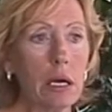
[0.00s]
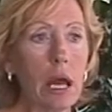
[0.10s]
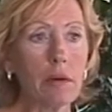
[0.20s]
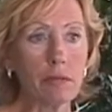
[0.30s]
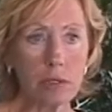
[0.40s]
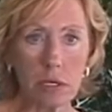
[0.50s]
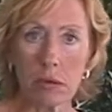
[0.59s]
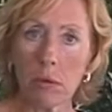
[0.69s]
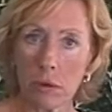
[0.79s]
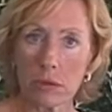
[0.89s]
Every
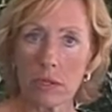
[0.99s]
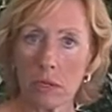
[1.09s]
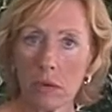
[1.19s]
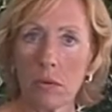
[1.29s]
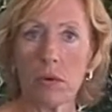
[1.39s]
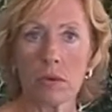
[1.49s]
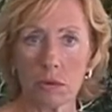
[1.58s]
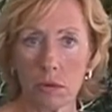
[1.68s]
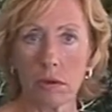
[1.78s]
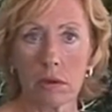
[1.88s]
single person here works
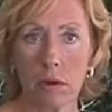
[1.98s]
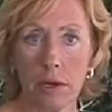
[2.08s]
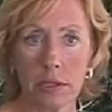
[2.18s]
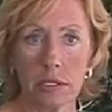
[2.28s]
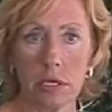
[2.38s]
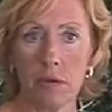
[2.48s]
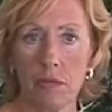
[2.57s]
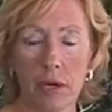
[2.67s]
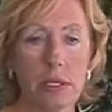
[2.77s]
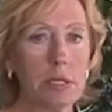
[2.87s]
with the clients. If
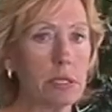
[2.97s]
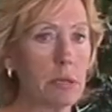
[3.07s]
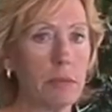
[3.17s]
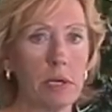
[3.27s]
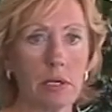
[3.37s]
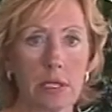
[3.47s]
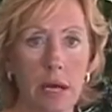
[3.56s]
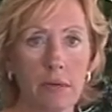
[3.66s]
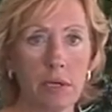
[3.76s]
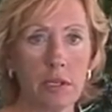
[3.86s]
I see somebody that's
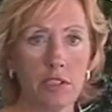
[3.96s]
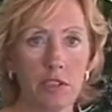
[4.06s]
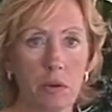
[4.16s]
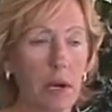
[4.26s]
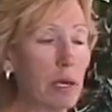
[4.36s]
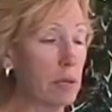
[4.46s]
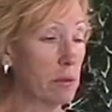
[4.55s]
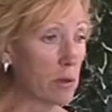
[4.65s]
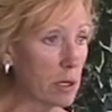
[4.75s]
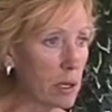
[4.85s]
having an issue, I can
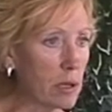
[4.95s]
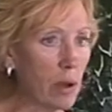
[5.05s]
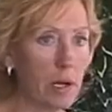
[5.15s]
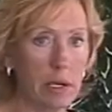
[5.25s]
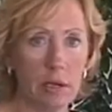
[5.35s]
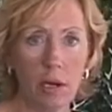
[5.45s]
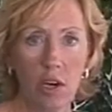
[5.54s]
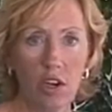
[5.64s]
look at a client,